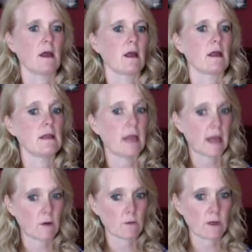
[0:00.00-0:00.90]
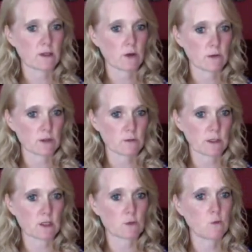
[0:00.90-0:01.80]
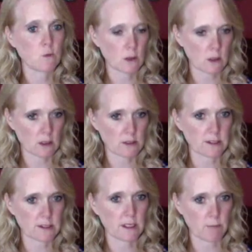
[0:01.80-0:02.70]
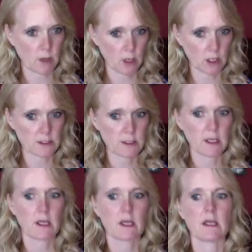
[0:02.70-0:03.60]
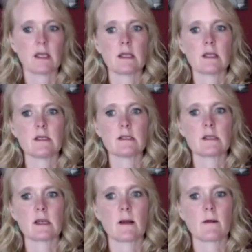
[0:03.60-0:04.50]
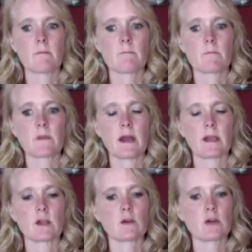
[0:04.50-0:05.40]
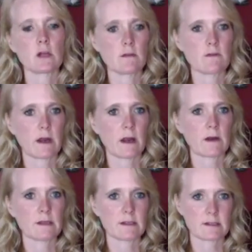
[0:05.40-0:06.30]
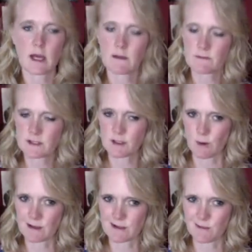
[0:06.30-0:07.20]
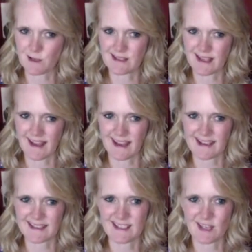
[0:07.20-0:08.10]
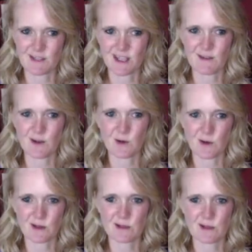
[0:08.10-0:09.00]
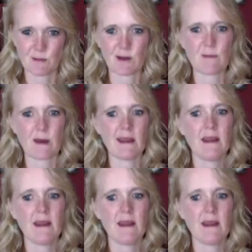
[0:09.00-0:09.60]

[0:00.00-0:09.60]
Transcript: Now, the way total motion release works in part is that you're looking for areas. It's tough to summarize. I'm going to say that. It's tough to give you a quick little summary, but